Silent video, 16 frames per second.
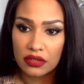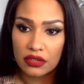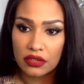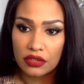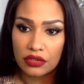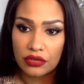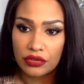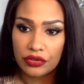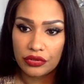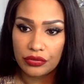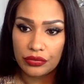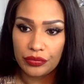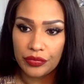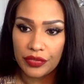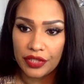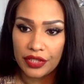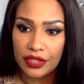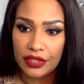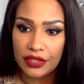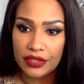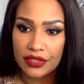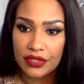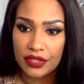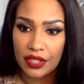do you mean
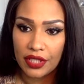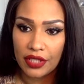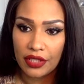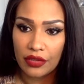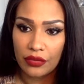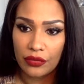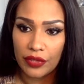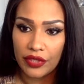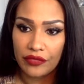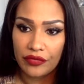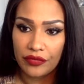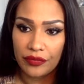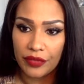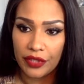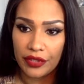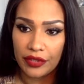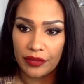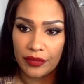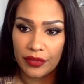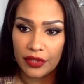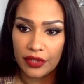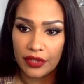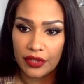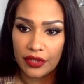stay away from married
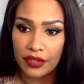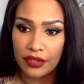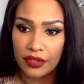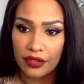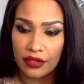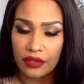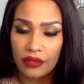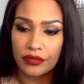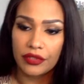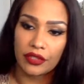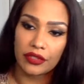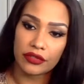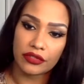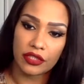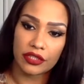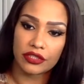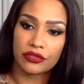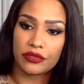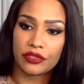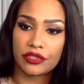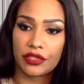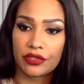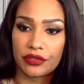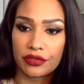men? They are, oh, y'all talking to
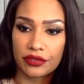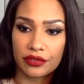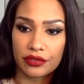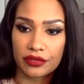each other.